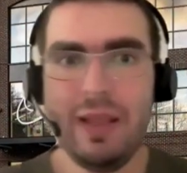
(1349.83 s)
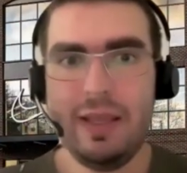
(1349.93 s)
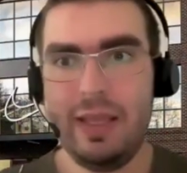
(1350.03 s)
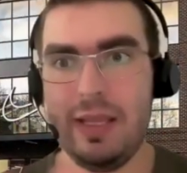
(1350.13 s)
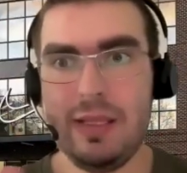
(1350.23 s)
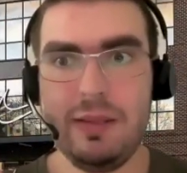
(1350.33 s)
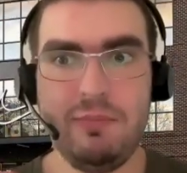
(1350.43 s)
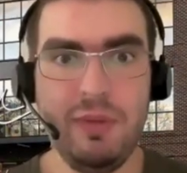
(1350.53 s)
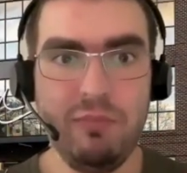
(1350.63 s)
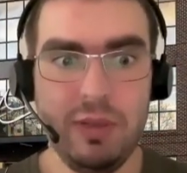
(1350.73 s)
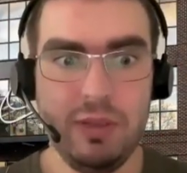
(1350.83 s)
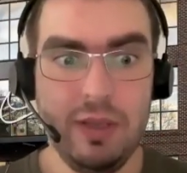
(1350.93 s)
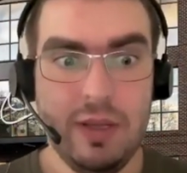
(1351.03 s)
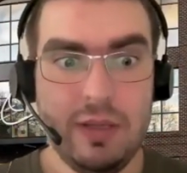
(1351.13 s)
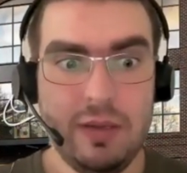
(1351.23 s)
yet people
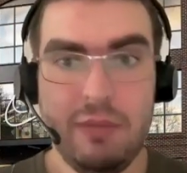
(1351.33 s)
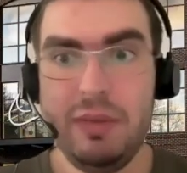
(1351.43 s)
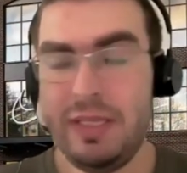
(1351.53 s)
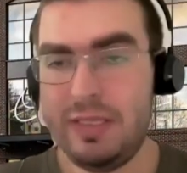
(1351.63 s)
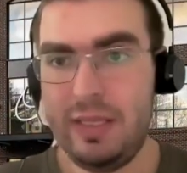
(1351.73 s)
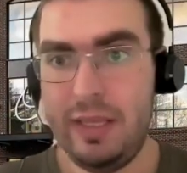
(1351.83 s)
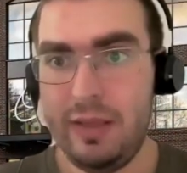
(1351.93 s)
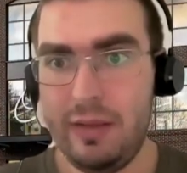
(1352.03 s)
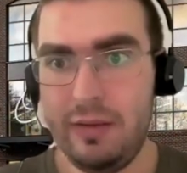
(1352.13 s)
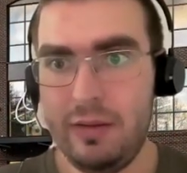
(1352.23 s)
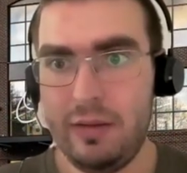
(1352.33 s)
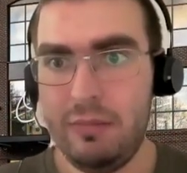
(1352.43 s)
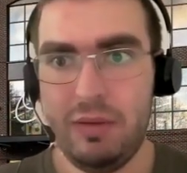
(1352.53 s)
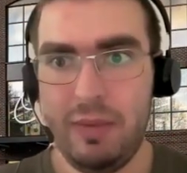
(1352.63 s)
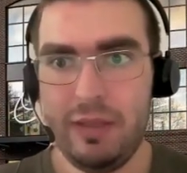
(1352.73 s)
implicitly
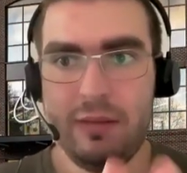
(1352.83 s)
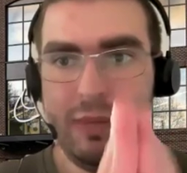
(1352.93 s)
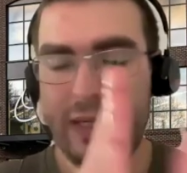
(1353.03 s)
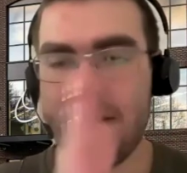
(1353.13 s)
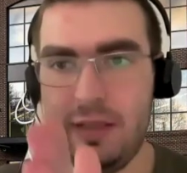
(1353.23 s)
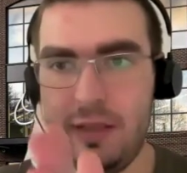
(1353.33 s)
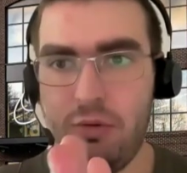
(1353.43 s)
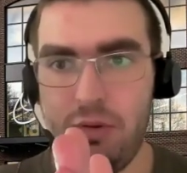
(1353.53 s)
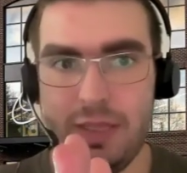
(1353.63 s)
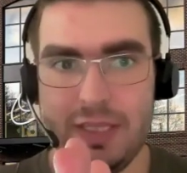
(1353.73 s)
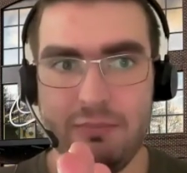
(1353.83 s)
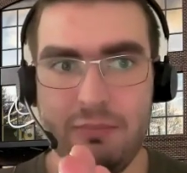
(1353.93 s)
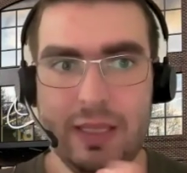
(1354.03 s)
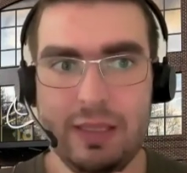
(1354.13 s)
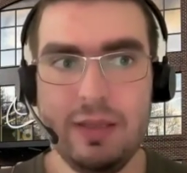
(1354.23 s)
implemented practically always,
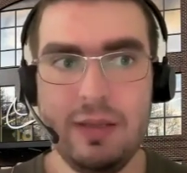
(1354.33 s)
but